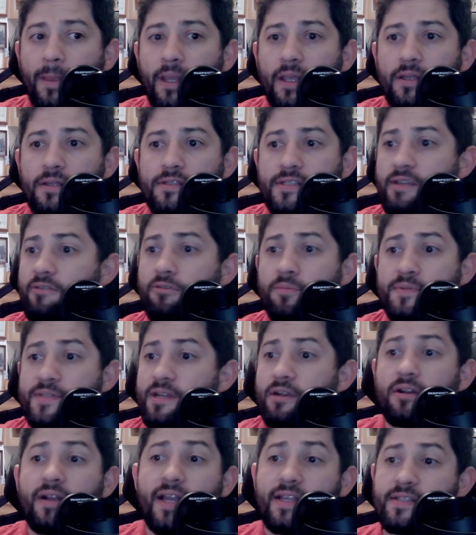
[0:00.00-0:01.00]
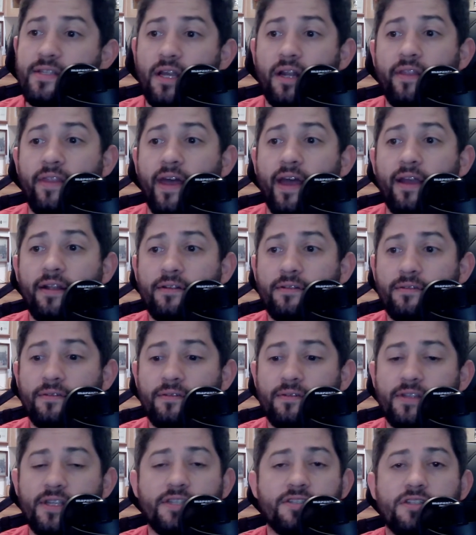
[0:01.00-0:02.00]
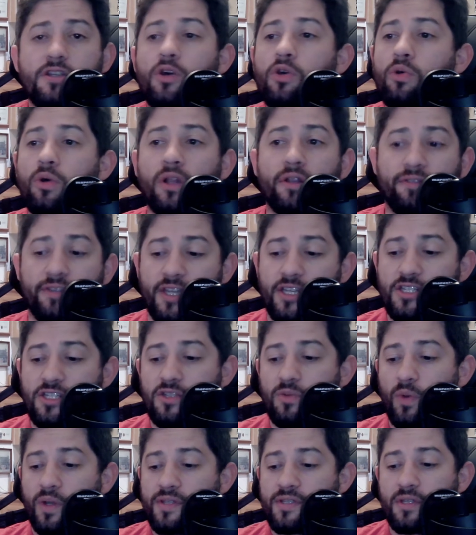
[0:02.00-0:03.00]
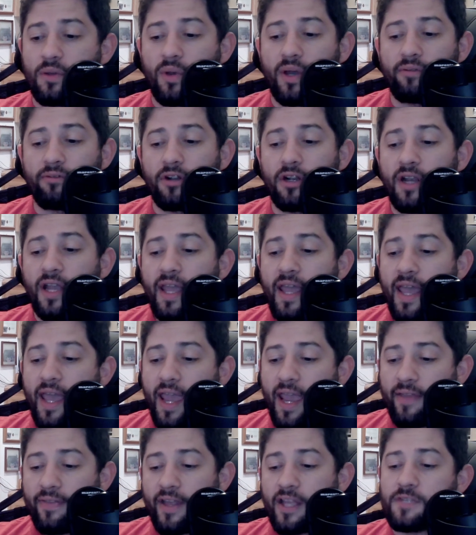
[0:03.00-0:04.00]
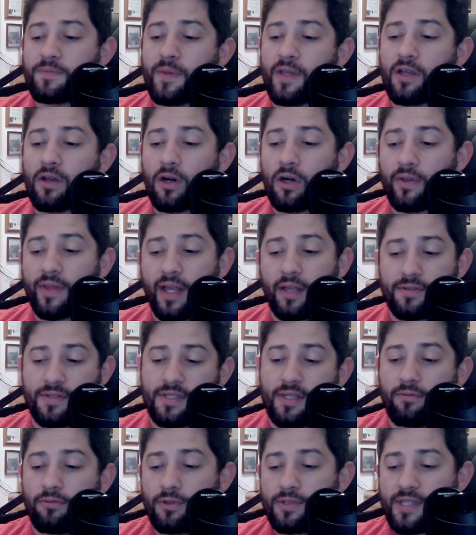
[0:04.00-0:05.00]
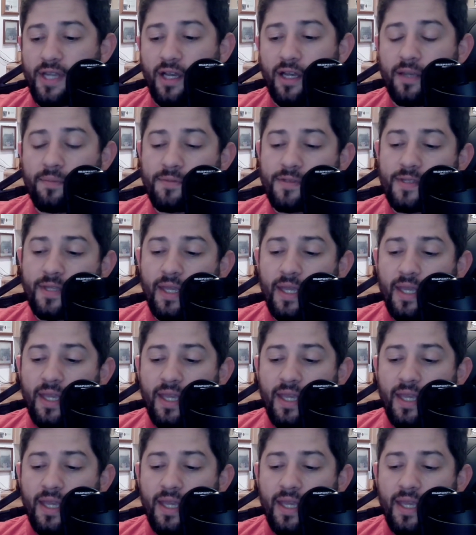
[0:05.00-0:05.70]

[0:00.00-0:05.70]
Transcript: Xavier Becerra has none of that. He has no qualifications whatsoever. And that's been called out several times.